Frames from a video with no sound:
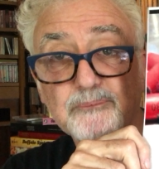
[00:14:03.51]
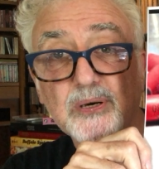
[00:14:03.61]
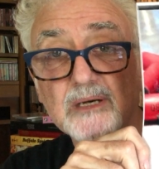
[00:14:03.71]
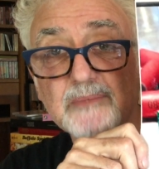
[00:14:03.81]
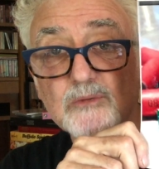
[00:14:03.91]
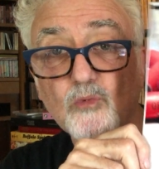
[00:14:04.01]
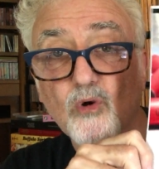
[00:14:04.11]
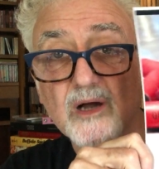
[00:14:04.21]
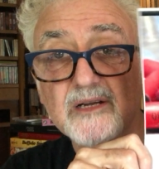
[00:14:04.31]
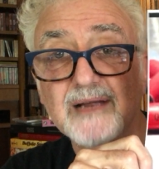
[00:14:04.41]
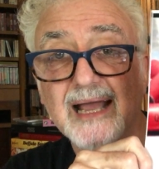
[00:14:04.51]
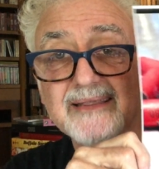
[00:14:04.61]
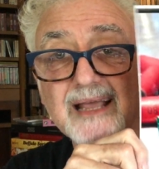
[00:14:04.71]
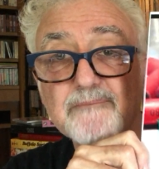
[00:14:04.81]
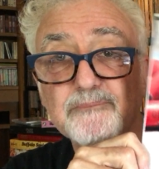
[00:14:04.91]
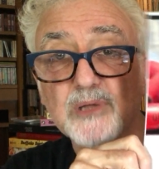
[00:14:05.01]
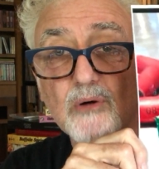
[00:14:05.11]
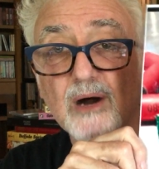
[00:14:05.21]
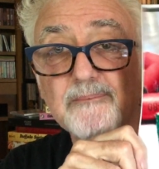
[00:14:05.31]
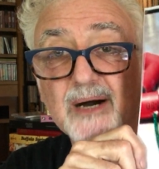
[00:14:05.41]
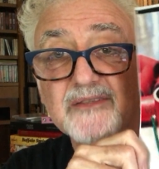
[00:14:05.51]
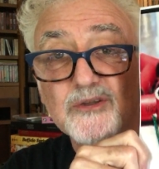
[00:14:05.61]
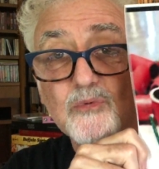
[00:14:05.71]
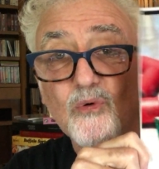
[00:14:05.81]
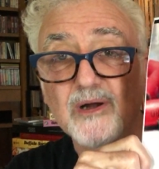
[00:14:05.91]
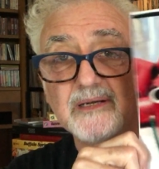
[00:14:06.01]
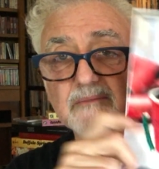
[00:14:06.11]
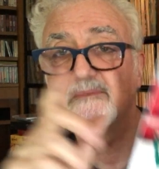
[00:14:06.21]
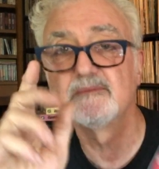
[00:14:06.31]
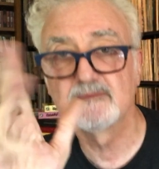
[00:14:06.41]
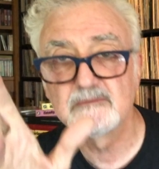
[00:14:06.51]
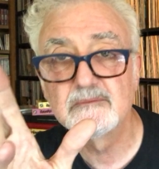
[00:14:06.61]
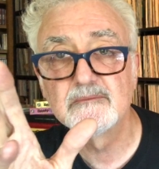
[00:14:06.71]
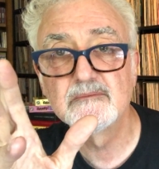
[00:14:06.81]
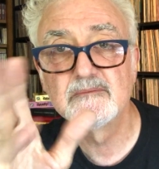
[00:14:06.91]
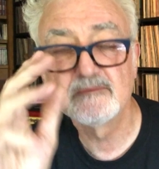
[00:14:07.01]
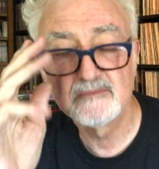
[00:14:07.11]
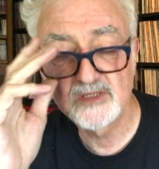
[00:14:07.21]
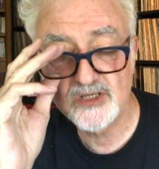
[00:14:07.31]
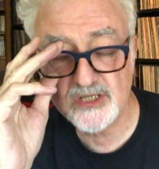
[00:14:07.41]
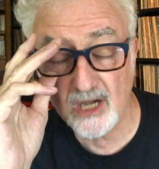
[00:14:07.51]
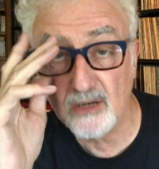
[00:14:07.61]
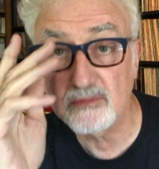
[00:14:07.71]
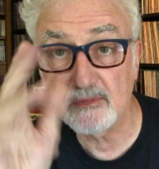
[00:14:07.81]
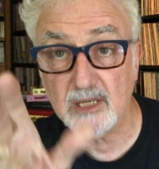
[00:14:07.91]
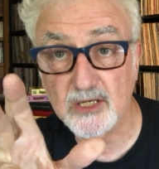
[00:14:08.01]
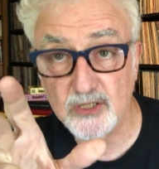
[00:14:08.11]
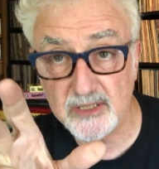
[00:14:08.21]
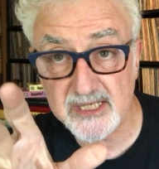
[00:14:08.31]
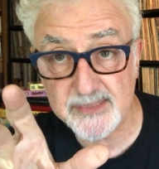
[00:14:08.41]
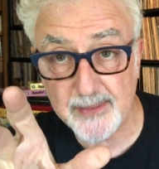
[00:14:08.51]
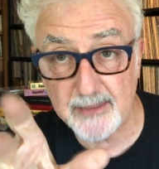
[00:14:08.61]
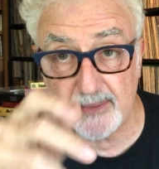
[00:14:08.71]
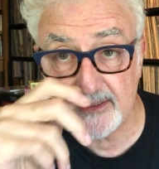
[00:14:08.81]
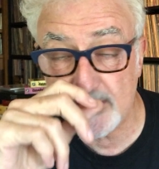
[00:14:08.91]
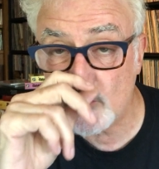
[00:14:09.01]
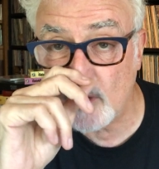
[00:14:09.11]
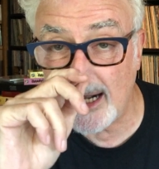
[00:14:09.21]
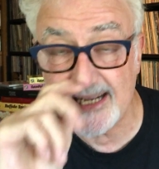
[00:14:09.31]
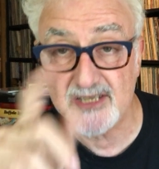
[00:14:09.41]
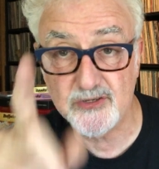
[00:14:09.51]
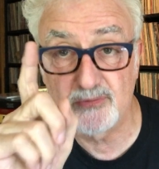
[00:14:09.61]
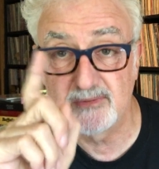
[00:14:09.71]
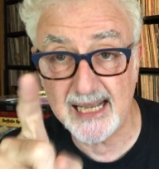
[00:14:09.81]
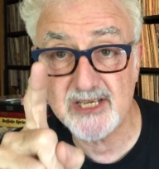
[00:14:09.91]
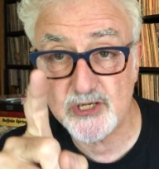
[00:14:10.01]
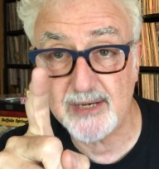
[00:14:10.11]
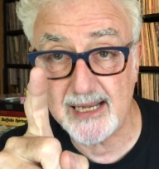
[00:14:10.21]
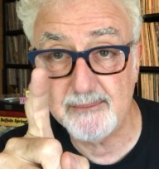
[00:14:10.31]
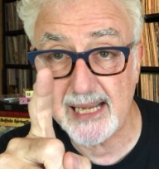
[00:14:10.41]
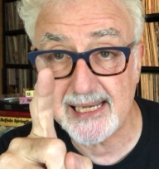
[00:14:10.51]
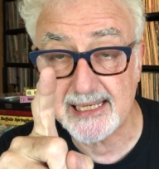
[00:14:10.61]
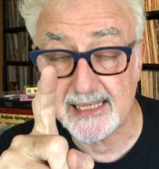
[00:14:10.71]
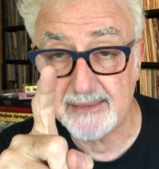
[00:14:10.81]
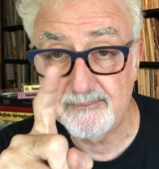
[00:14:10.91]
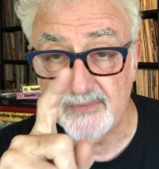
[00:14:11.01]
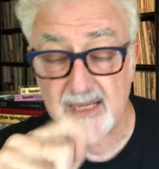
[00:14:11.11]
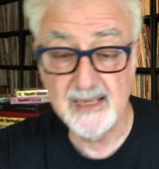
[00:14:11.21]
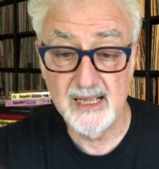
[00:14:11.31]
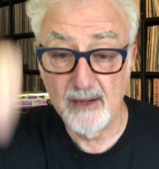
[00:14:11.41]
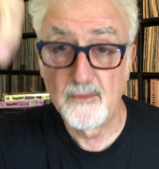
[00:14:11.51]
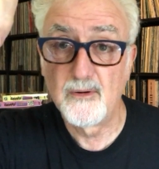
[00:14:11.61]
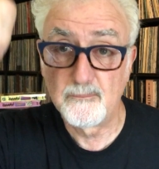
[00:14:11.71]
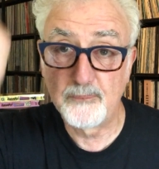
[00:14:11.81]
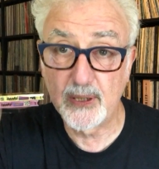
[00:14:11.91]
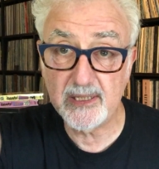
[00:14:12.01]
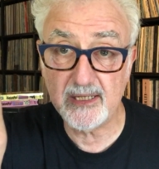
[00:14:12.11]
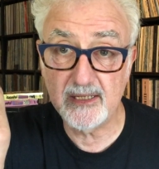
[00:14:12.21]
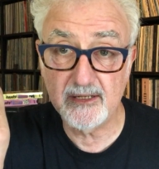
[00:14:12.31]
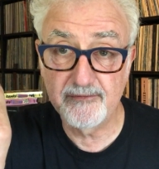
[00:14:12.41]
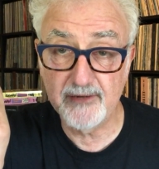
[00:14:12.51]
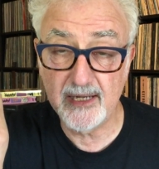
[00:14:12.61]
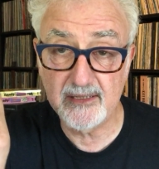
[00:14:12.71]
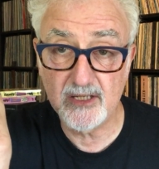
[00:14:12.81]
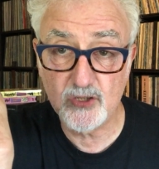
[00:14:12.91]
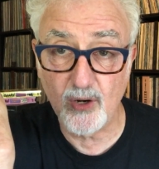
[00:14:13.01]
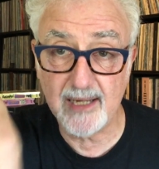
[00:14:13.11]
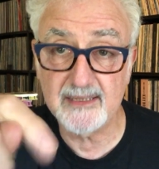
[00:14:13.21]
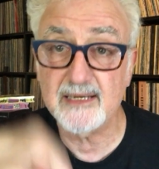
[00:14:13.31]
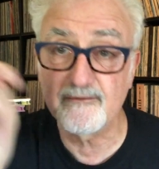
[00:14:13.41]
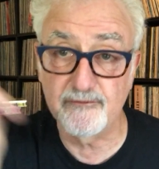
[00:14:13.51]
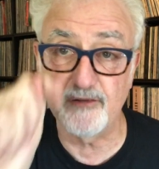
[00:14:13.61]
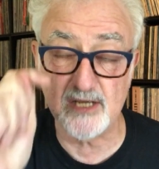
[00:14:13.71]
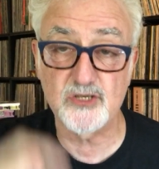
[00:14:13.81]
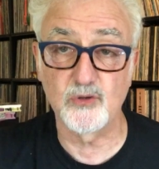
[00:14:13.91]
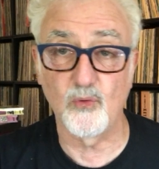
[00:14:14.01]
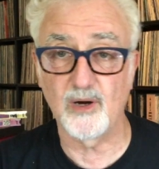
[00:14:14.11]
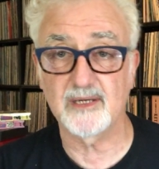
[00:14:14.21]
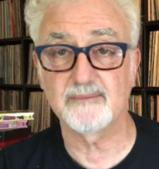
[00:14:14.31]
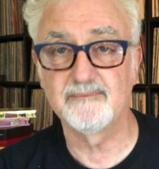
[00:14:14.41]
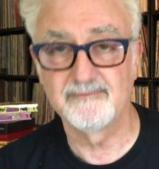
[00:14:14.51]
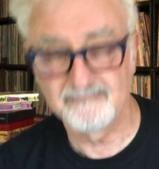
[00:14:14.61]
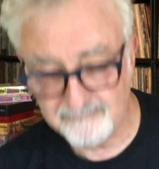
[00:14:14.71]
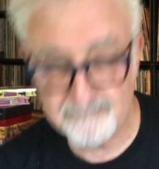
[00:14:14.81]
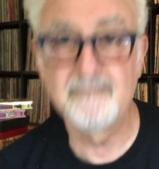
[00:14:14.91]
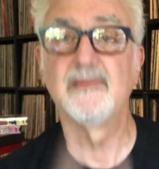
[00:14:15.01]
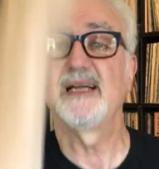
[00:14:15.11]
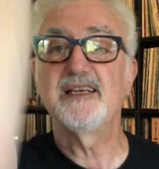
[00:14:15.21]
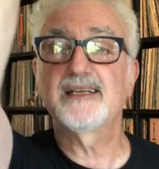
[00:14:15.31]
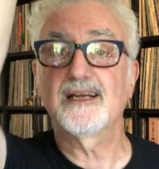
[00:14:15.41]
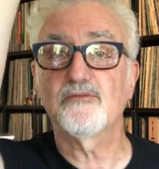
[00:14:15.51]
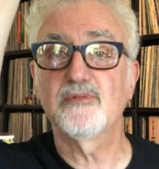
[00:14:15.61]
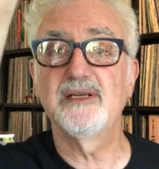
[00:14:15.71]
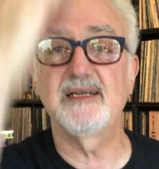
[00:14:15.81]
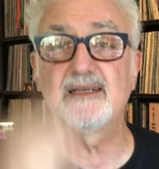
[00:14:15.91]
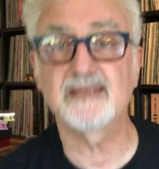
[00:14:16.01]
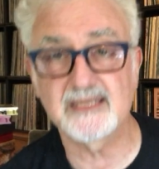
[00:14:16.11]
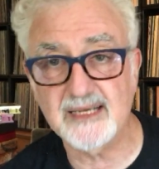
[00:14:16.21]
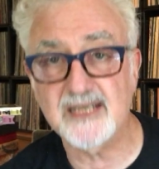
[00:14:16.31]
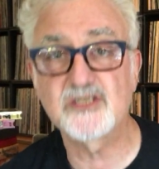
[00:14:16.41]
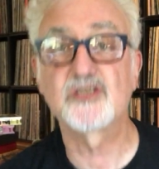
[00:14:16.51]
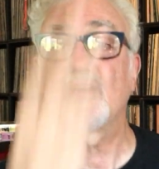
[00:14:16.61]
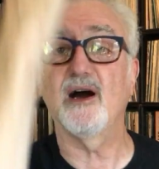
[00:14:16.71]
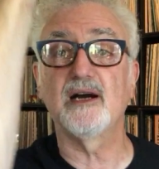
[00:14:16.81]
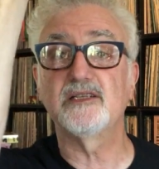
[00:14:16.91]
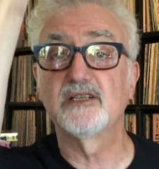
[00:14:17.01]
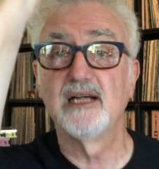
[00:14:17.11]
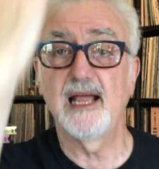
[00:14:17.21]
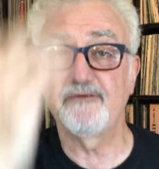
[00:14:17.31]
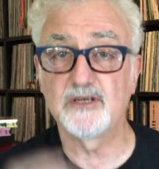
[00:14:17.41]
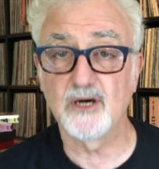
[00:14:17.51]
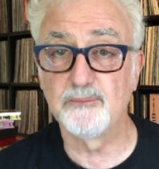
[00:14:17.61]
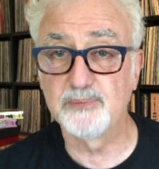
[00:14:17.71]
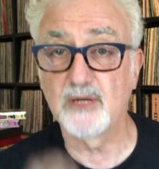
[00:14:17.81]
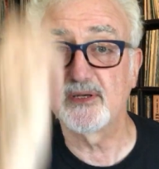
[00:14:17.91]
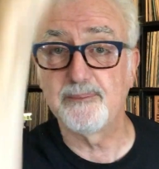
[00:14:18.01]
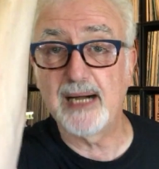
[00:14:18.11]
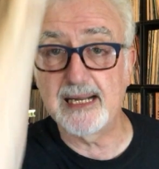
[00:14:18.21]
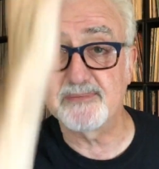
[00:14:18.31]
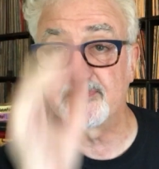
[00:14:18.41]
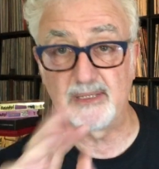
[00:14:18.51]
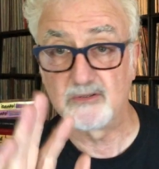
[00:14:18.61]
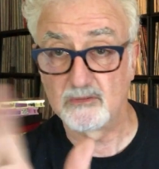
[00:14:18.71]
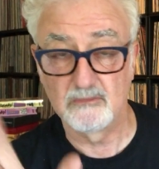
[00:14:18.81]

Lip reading: put them in water and they blow up underwater. So, a good experiment to try is you light your M80, put it in the toilet and flush the water. You get a really nice charge if you don't blow the pipes. And,